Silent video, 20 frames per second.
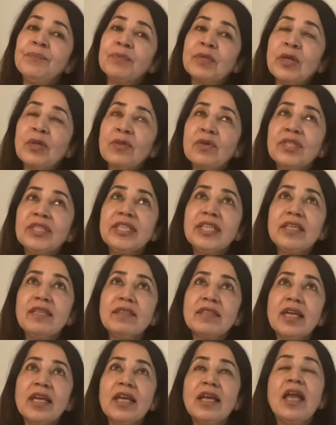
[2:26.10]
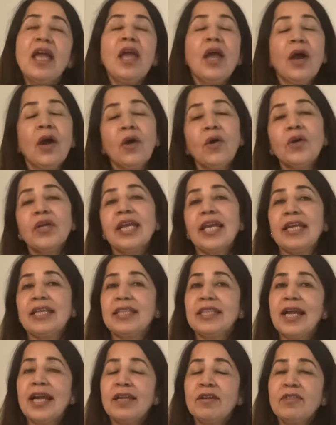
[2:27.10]
so she said
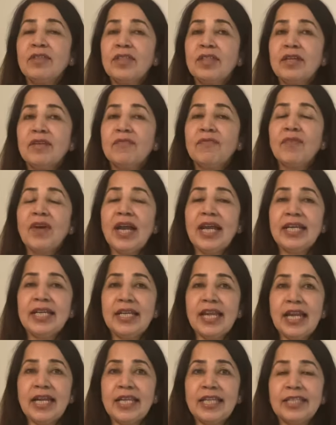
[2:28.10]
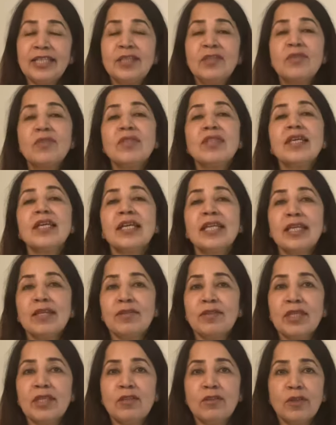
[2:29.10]
okay that's uh, fine daddy this is an
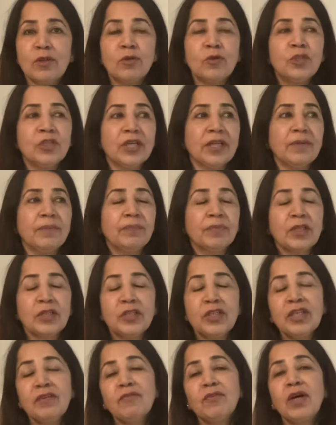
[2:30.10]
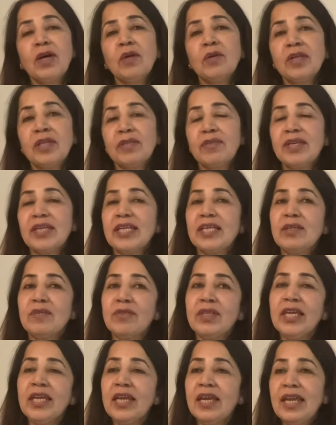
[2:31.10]
easy solution she found is
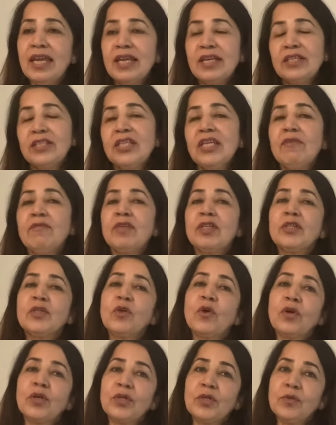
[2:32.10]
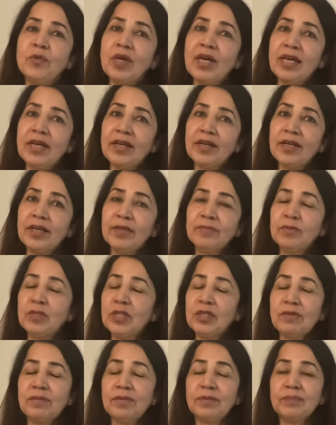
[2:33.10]
easy she will talk to her
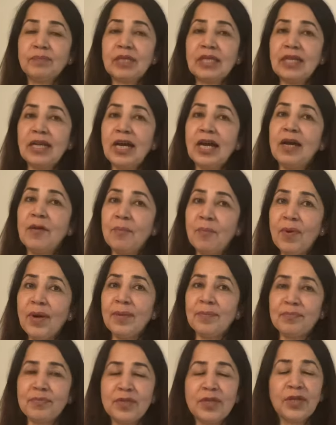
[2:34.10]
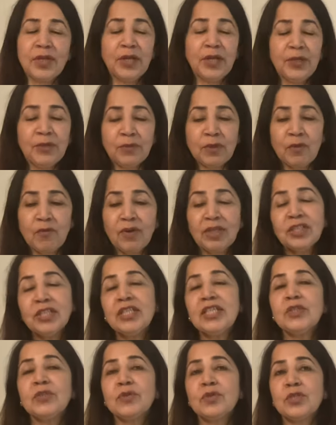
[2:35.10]
her bumps so what
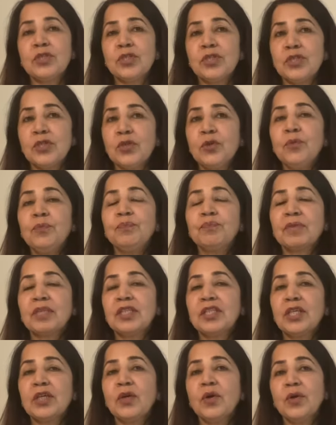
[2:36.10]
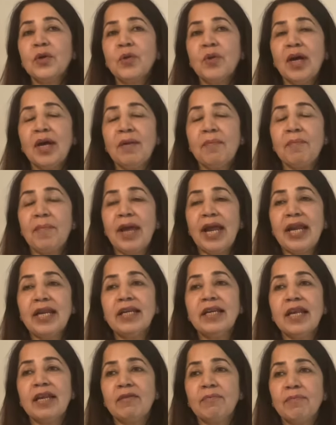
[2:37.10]
she used to do, she go to her
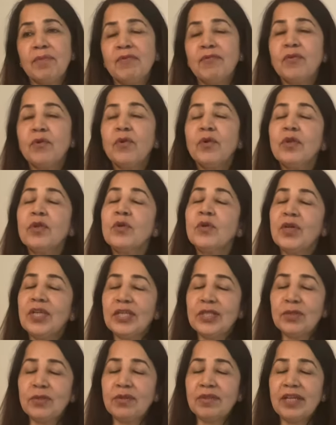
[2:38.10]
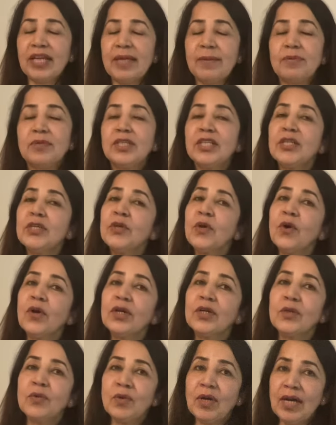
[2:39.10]
bed and before going to sleep, she
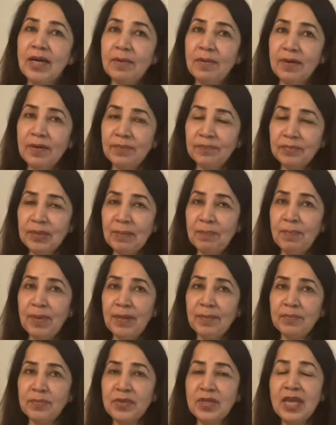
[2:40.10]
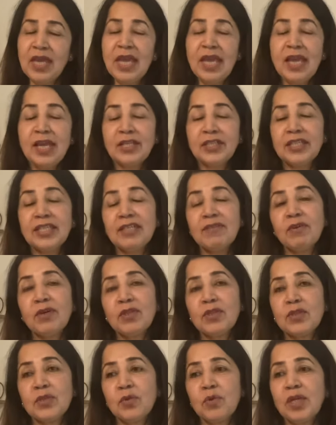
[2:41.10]
talked to her uh, bumps. She
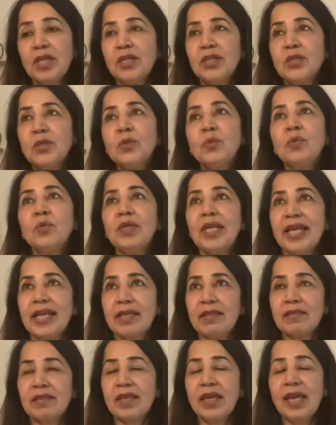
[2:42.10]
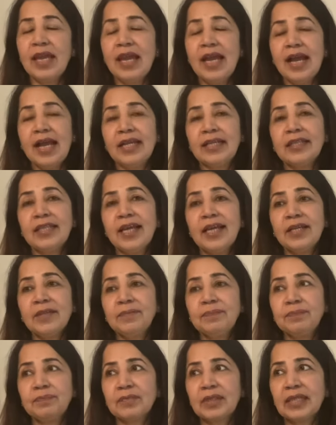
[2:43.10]
was doing two days, and then
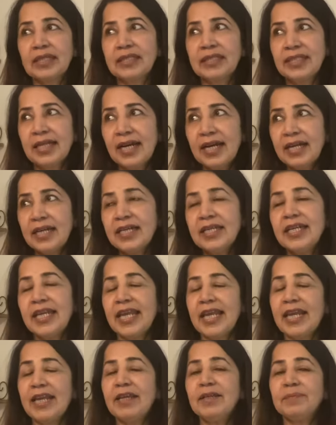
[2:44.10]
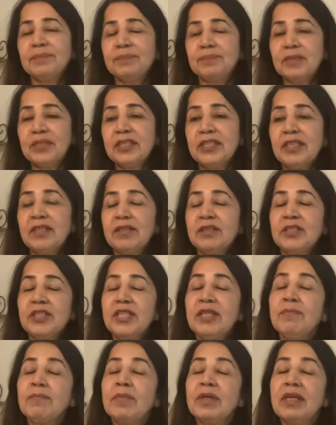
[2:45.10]
third day she
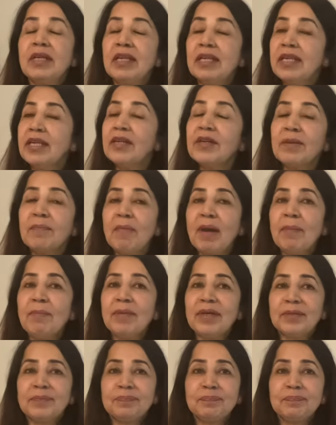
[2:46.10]
she and remember